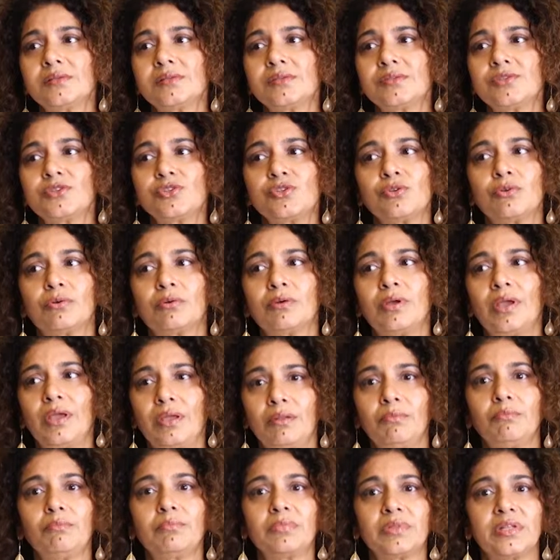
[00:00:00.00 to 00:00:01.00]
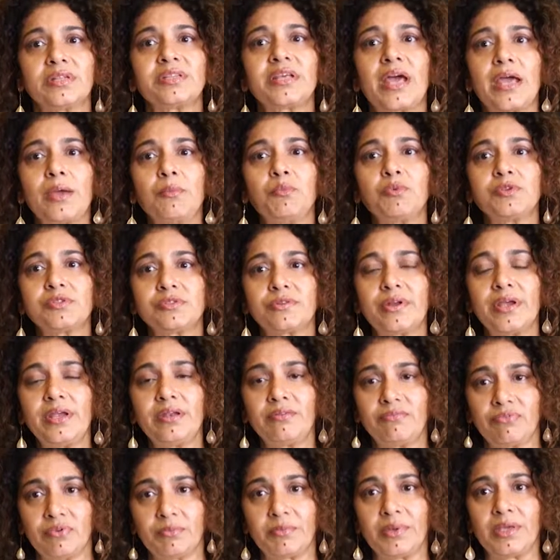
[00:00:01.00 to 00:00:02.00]
So the time was
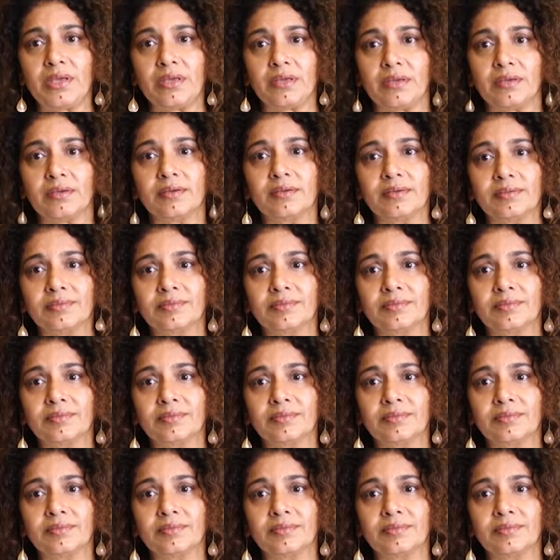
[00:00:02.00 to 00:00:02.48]
right for me.